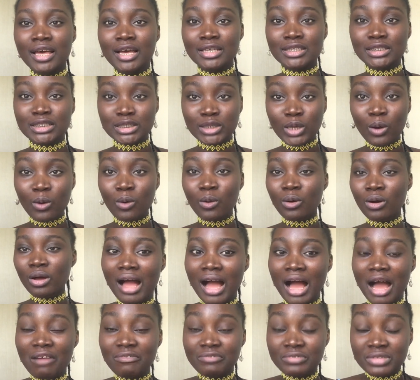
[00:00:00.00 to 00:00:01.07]
So
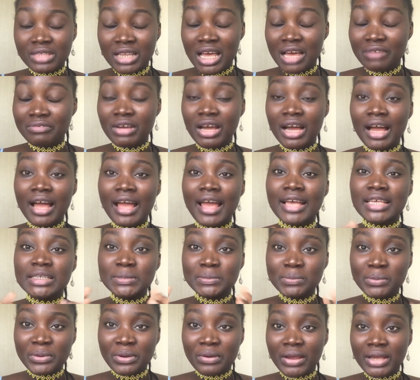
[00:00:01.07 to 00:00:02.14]
I've never
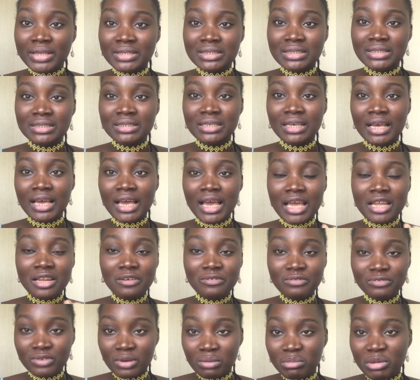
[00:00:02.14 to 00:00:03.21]
experienced any
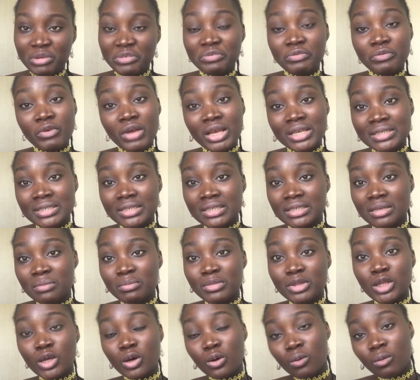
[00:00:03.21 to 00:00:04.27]
form of racism
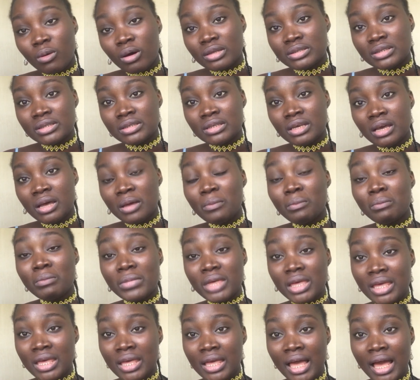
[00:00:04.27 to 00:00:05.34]
towards
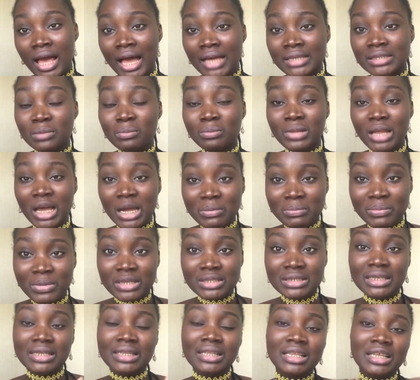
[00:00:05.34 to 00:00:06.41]
me as a black
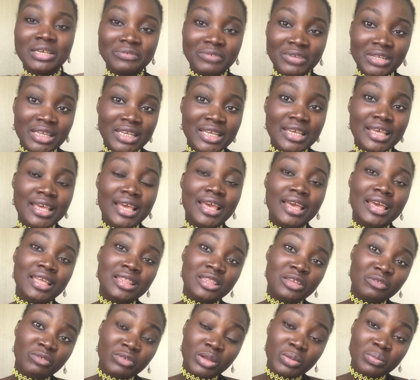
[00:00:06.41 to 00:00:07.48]
person living here in the
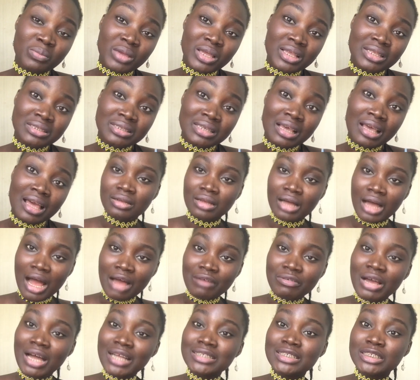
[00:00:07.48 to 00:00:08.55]
Philippines. I've
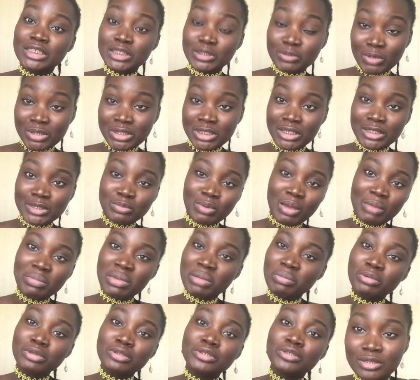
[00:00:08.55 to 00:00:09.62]
had situations where
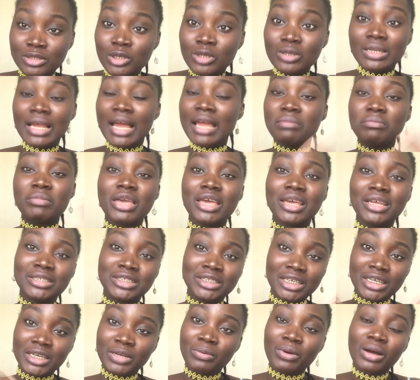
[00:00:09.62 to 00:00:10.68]
people don't like me in
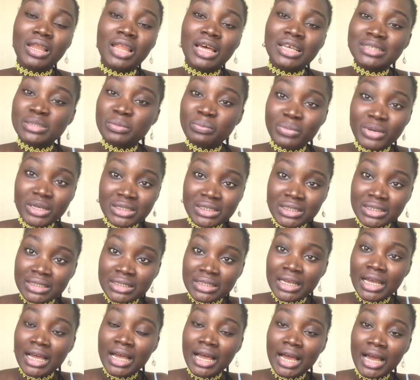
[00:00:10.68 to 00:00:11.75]
general as a person,
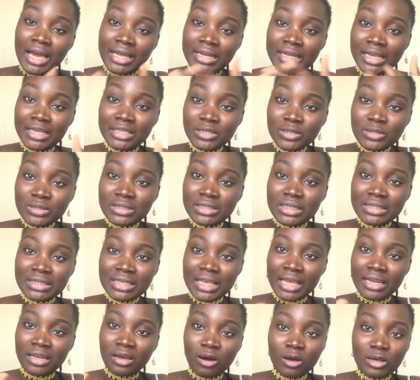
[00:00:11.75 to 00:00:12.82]
and I know this can
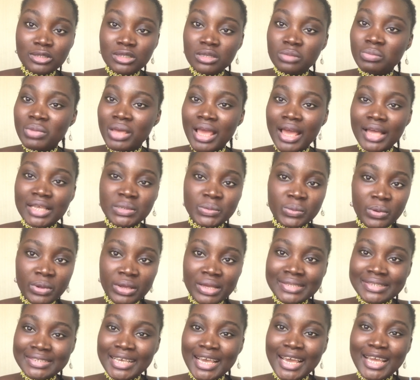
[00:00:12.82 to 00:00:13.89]
also be experienced
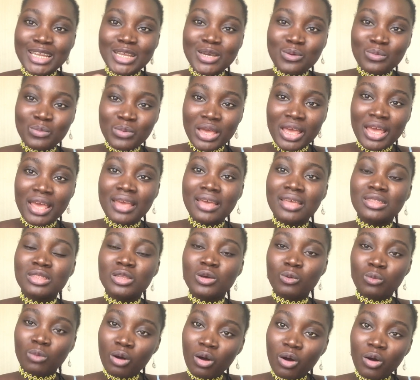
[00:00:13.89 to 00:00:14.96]
anywhere in the
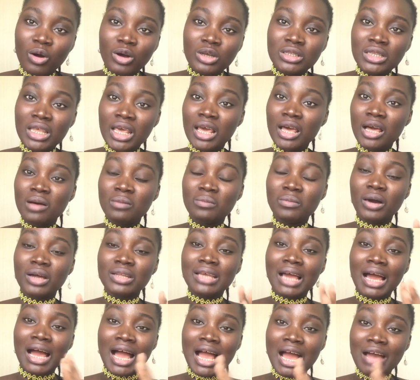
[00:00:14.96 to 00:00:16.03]
world, but
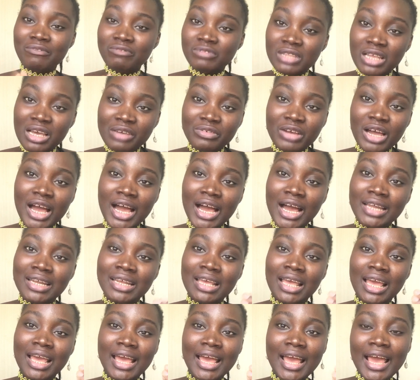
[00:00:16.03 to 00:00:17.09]
I've never had
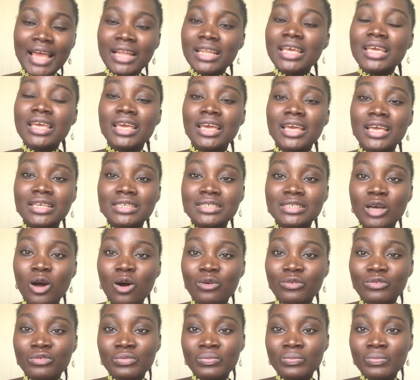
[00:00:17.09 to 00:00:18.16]
any case of
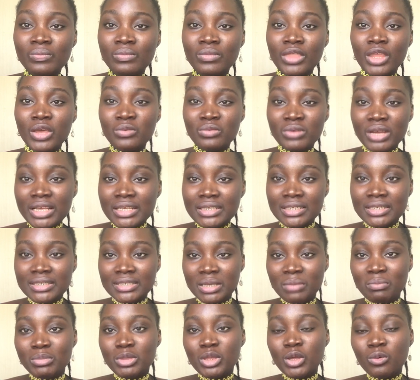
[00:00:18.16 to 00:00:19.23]

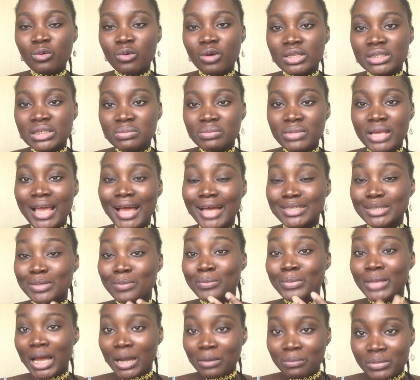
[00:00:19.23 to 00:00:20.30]
racism towards me as a
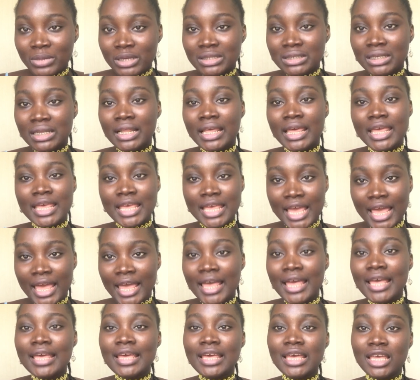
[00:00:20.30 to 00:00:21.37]
black person here
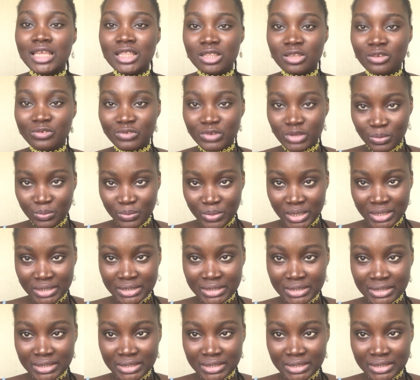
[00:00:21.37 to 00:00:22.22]
in the Philippines.